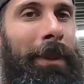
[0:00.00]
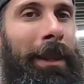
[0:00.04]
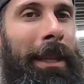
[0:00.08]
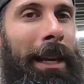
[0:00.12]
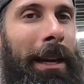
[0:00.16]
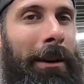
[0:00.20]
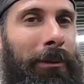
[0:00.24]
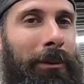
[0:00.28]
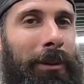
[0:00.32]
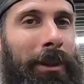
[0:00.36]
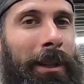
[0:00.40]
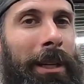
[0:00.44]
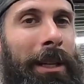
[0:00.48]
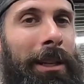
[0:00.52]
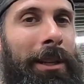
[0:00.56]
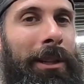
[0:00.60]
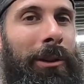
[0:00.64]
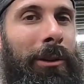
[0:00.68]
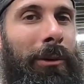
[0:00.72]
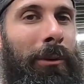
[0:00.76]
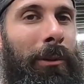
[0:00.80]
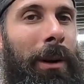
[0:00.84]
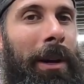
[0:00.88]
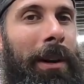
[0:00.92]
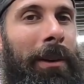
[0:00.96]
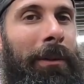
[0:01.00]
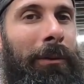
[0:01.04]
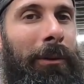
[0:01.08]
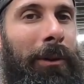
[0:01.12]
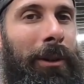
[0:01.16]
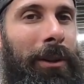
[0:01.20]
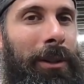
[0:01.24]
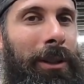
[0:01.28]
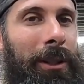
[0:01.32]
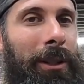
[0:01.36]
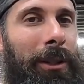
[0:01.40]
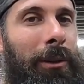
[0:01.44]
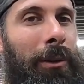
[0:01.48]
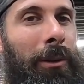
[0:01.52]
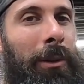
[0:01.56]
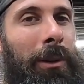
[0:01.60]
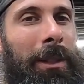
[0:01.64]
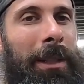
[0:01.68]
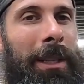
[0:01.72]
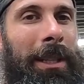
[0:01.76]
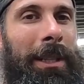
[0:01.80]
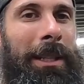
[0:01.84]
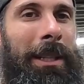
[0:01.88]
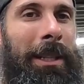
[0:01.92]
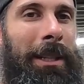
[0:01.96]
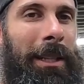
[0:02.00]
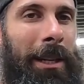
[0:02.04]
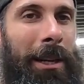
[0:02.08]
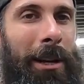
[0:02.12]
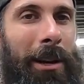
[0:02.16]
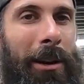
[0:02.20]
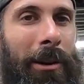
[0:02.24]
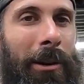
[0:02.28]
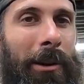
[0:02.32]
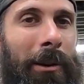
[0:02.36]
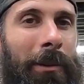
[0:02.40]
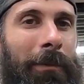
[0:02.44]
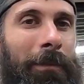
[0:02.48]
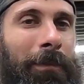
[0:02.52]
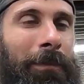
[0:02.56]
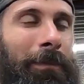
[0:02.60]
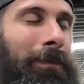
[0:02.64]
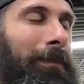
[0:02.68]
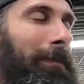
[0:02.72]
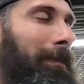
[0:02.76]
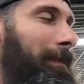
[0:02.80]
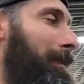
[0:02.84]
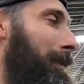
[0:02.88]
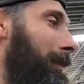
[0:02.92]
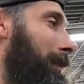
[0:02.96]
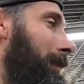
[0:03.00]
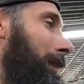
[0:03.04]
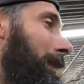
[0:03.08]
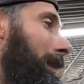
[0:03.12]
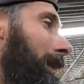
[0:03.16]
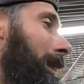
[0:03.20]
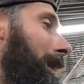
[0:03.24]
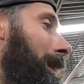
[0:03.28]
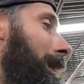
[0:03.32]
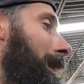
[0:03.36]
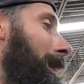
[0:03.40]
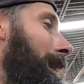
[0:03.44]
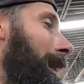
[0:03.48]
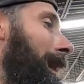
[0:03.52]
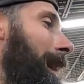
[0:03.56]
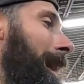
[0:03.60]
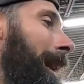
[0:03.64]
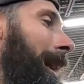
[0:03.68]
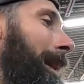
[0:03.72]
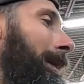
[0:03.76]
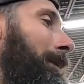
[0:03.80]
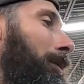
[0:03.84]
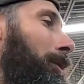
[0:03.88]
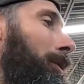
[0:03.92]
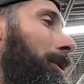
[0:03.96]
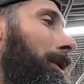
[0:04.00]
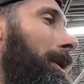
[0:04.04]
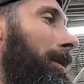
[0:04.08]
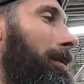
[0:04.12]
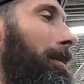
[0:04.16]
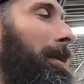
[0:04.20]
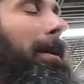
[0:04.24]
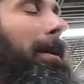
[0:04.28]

that was an easier way for us to do it since it's here and we're going